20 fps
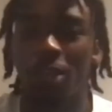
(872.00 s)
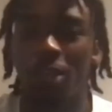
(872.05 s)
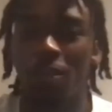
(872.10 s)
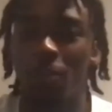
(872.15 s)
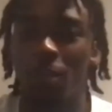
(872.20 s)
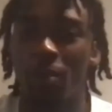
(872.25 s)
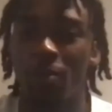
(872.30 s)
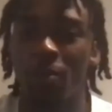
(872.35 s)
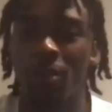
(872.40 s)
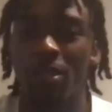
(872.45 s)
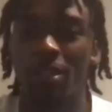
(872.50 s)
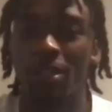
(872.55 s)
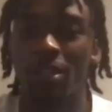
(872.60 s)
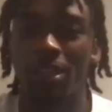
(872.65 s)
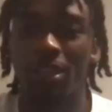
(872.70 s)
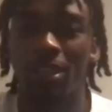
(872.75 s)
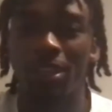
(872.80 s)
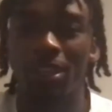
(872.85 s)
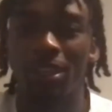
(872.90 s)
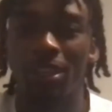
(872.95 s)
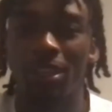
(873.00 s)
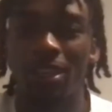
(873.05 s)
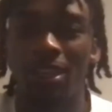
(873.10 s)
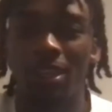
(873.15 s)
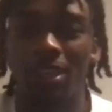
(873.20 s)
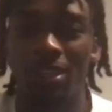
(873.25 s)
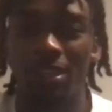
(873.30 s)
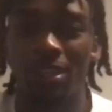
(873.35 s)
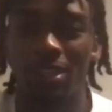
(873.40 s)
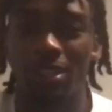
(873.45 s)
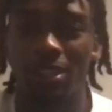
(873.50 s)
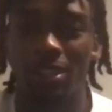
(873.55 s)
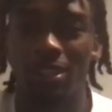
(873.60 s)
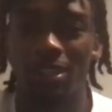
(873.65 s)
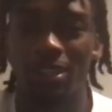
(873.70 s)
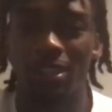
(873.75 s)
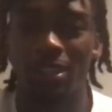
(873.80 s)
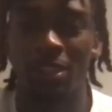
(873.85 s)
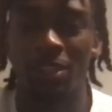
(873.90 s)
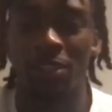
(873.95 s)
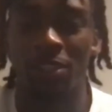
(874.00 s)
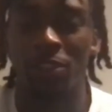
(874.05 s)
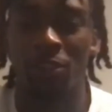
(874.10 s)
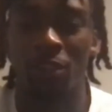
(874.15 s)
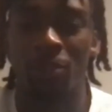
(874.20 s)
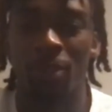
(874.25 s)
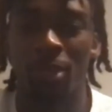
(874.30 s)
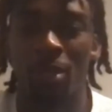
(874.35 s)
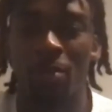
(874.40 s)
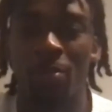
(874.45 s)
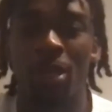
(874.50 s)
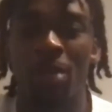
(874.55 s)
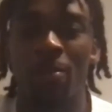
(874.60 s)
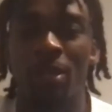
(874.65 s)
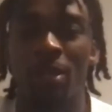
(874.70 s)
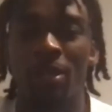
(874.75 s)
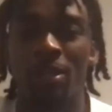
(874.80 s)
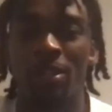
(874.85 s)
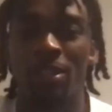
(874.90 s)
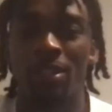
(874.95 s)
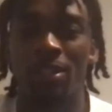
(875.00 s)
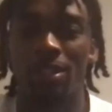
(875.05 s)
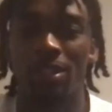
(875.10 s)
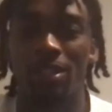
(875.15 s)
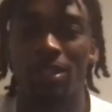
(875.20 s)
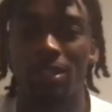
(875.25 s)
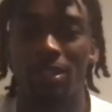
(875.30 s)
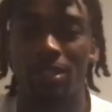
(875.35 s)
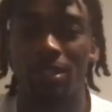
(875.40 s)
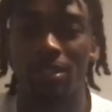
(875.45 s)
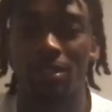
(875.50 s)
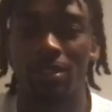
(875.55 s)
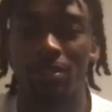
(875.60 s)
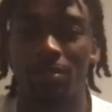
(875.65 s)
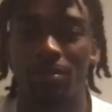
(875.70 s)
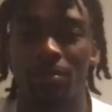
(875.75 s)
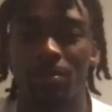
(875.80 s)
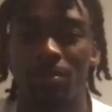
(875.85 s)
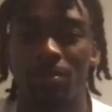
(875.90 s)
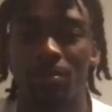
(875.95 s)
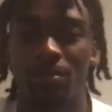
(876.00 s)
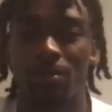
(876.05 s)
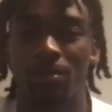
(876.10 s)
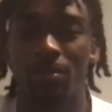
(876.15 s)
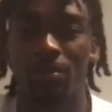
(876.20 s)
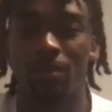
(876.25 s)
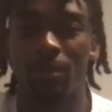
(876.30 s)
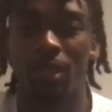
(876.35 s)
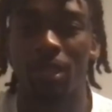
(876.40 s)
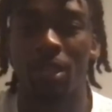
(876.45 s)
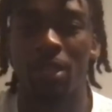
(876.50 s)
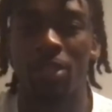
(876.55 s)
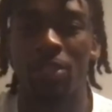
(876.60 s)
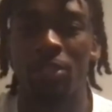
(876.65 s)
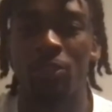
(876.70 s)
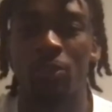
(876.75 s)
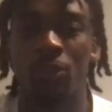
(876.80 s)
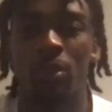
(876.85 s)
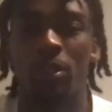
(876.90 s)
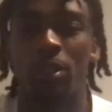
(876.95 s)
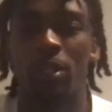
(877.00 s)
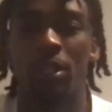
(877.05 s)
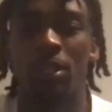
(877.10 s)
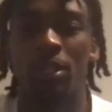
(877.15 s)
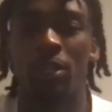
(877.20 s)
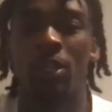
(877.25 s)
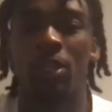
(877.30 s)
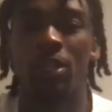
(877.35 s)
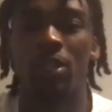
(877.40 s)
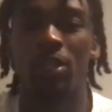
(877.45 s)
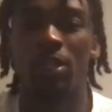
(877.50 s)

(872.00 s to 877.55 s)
about me, he's a playmaker. And he just wanted to be a dog.